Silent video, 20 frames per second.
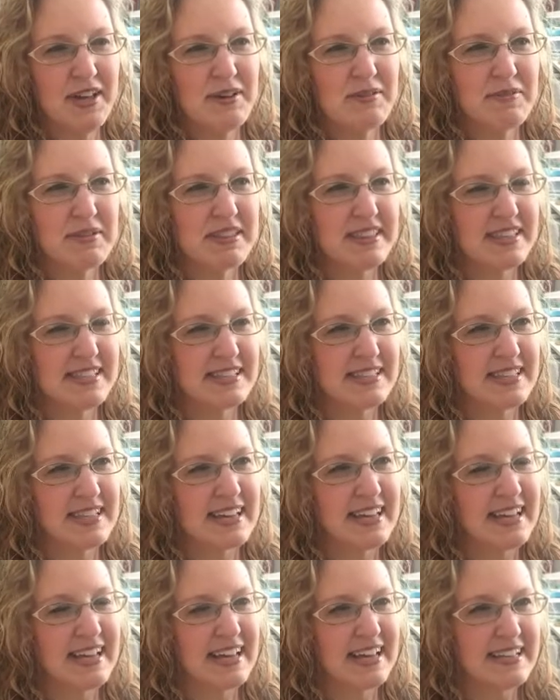with this
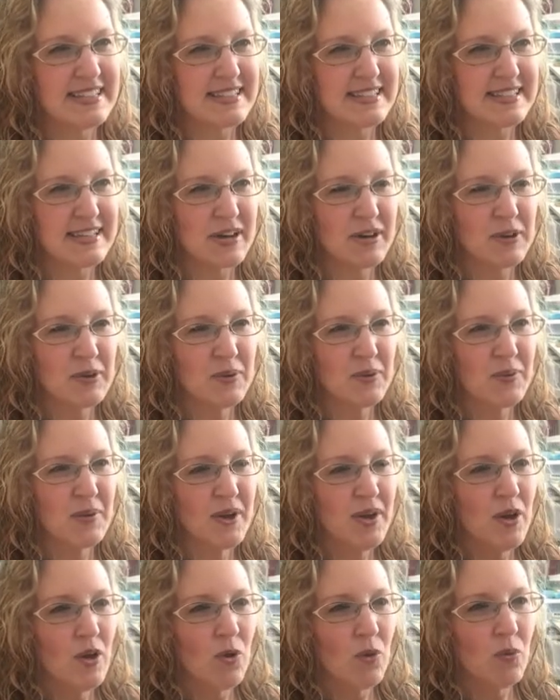thing. And so
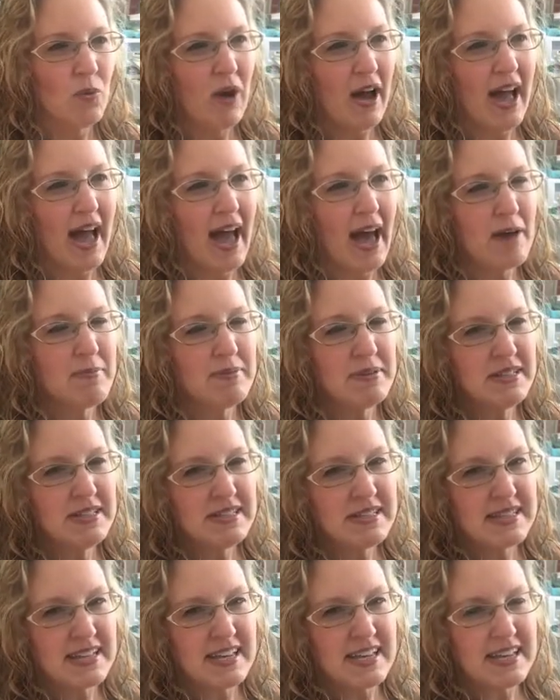what
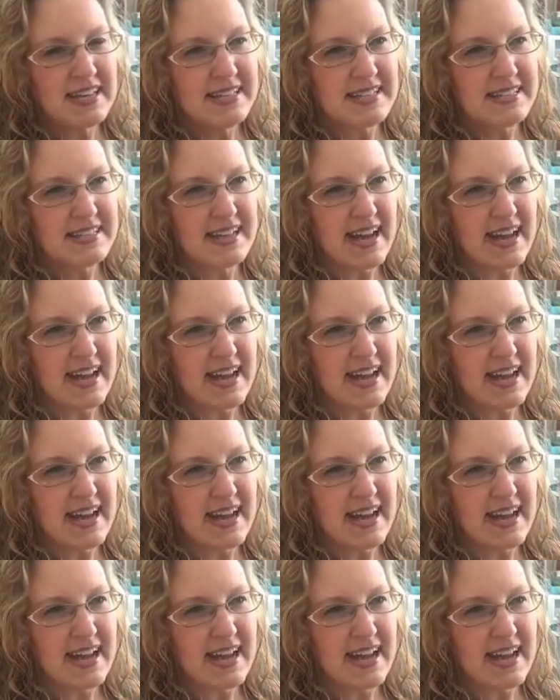happens is